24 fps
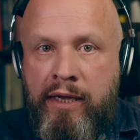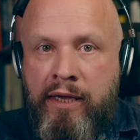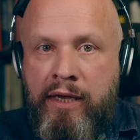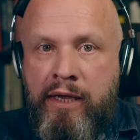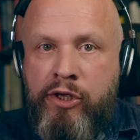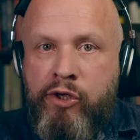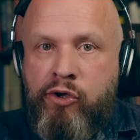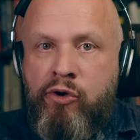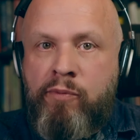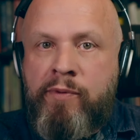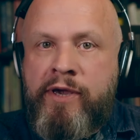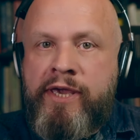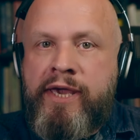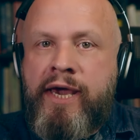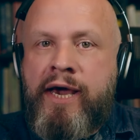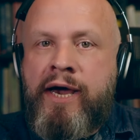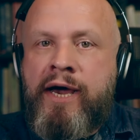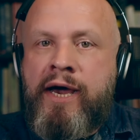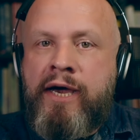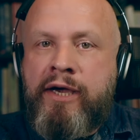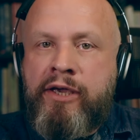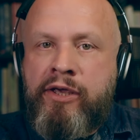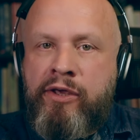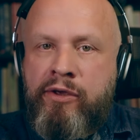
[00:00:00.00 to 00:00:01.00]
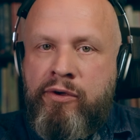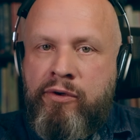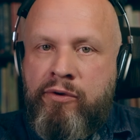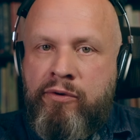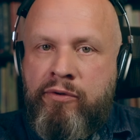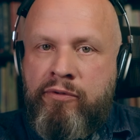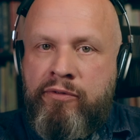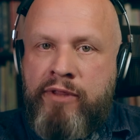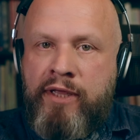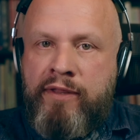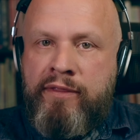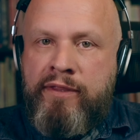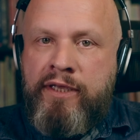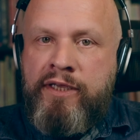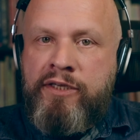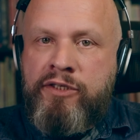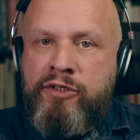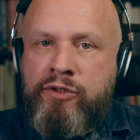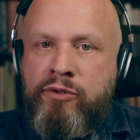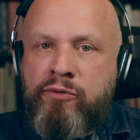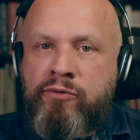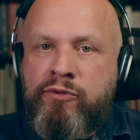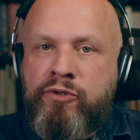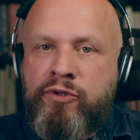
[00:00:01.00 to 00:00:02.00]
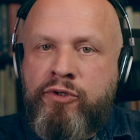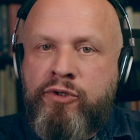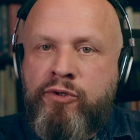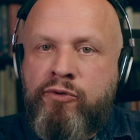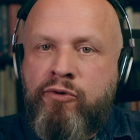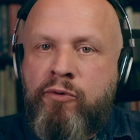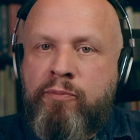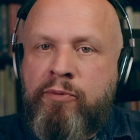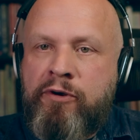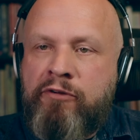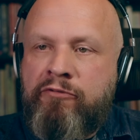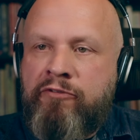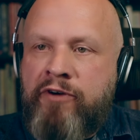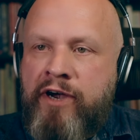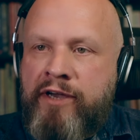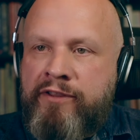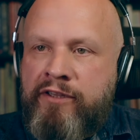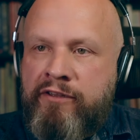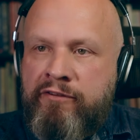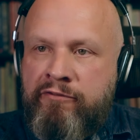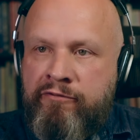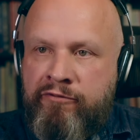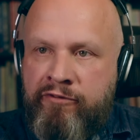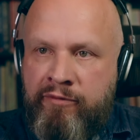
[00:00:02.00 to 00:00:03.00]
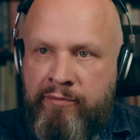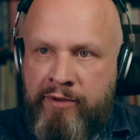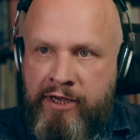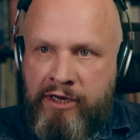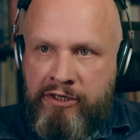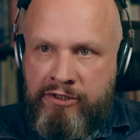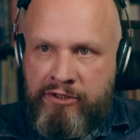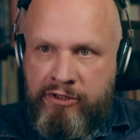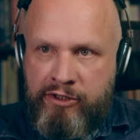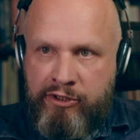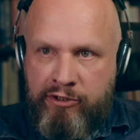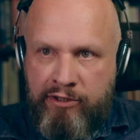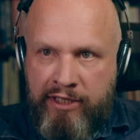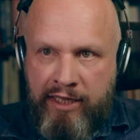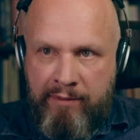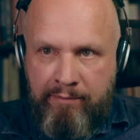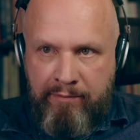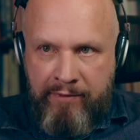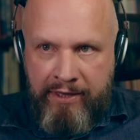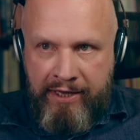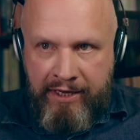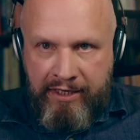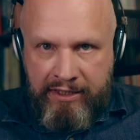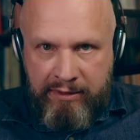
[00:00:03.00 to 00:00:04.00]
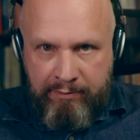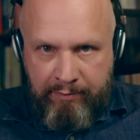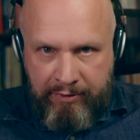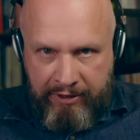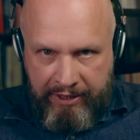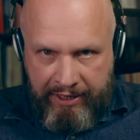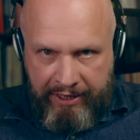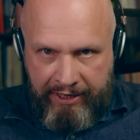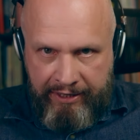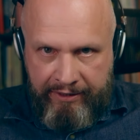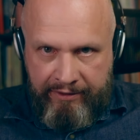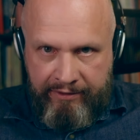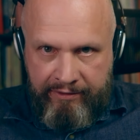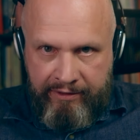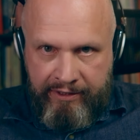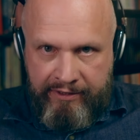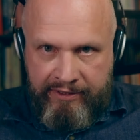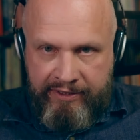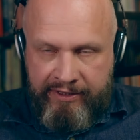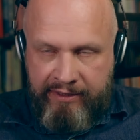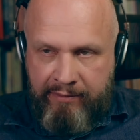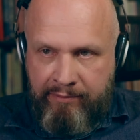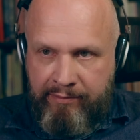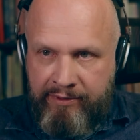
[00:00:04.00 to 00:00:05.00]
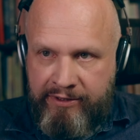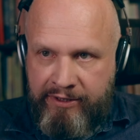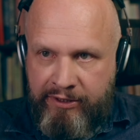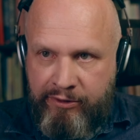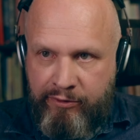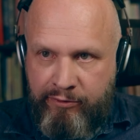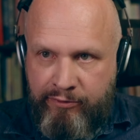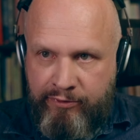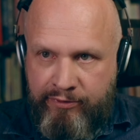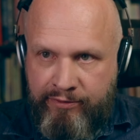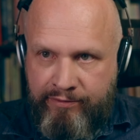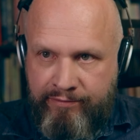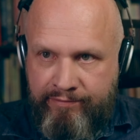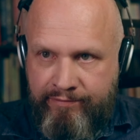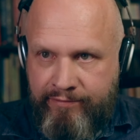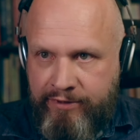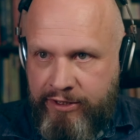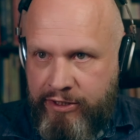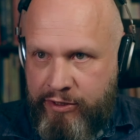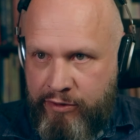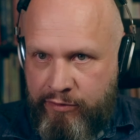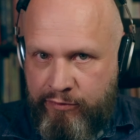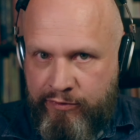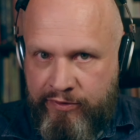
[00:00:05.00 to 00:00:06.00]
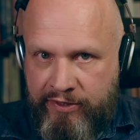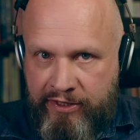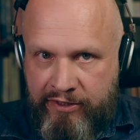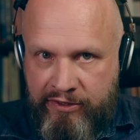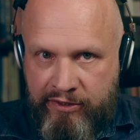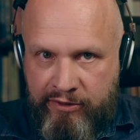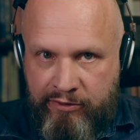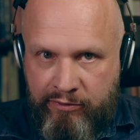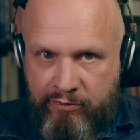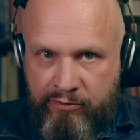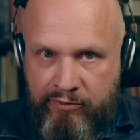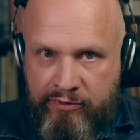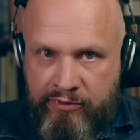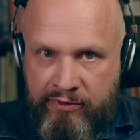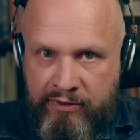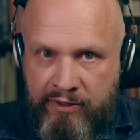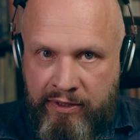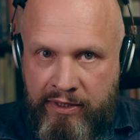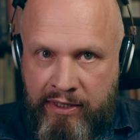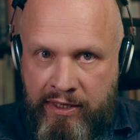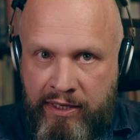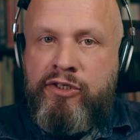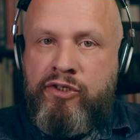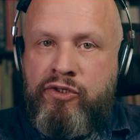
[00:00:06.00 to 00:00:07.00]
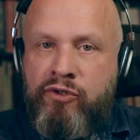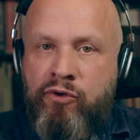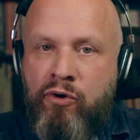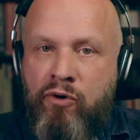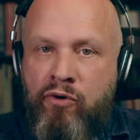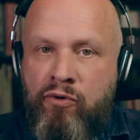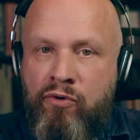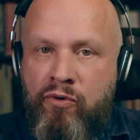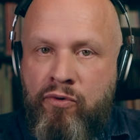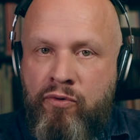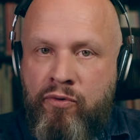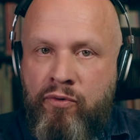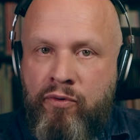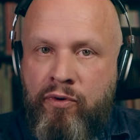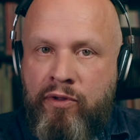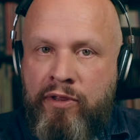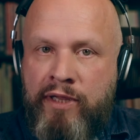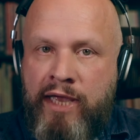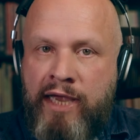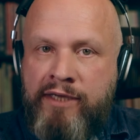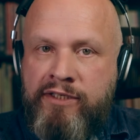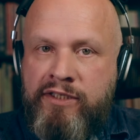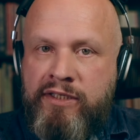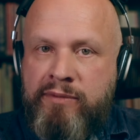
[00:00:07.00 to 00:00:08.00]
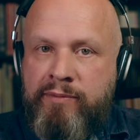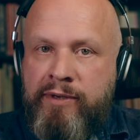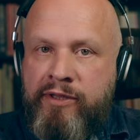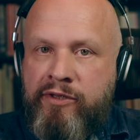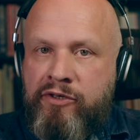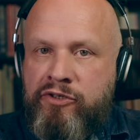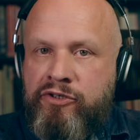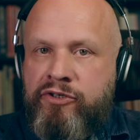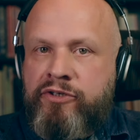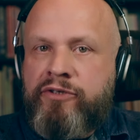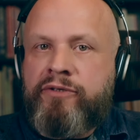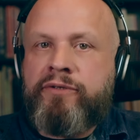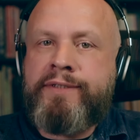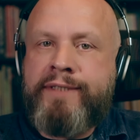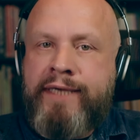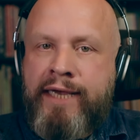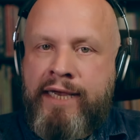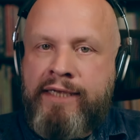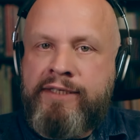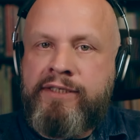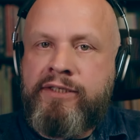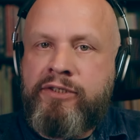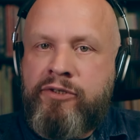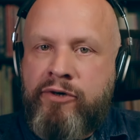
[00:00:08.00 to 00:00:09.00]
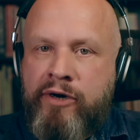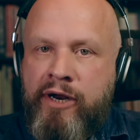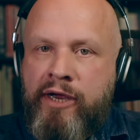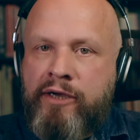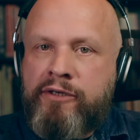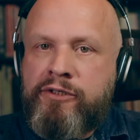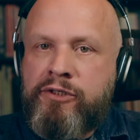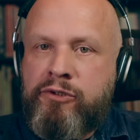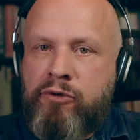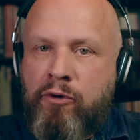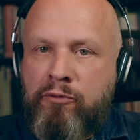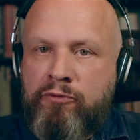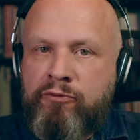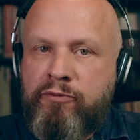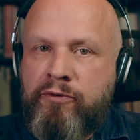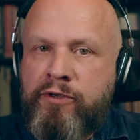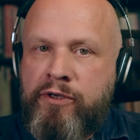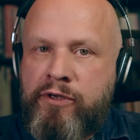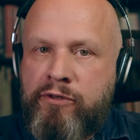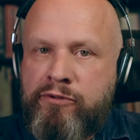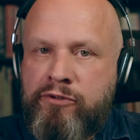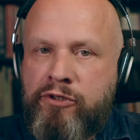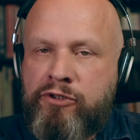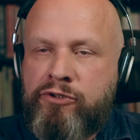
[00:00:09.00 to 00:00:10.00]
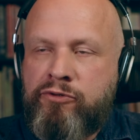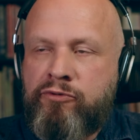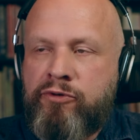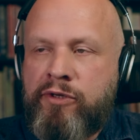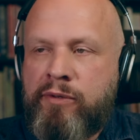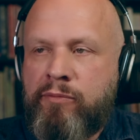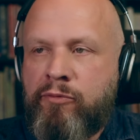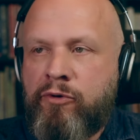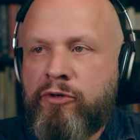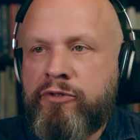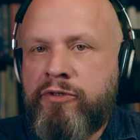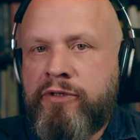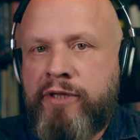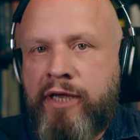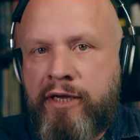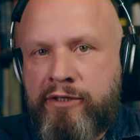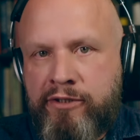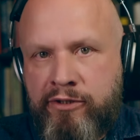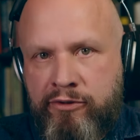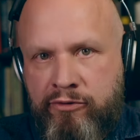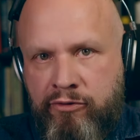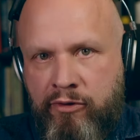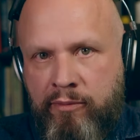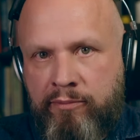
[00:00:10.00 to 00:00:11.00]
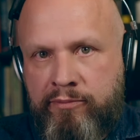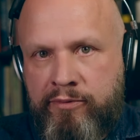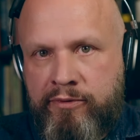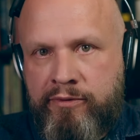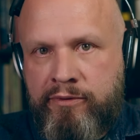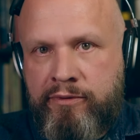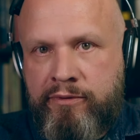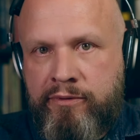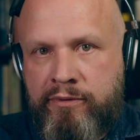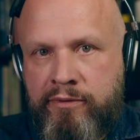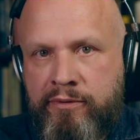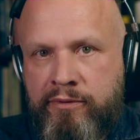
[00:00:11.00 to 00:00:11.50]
You may argue that these tools do provide that information, so let me explain, as somebody who's used these tools. Snow License Manager does track software usage on remote desktops,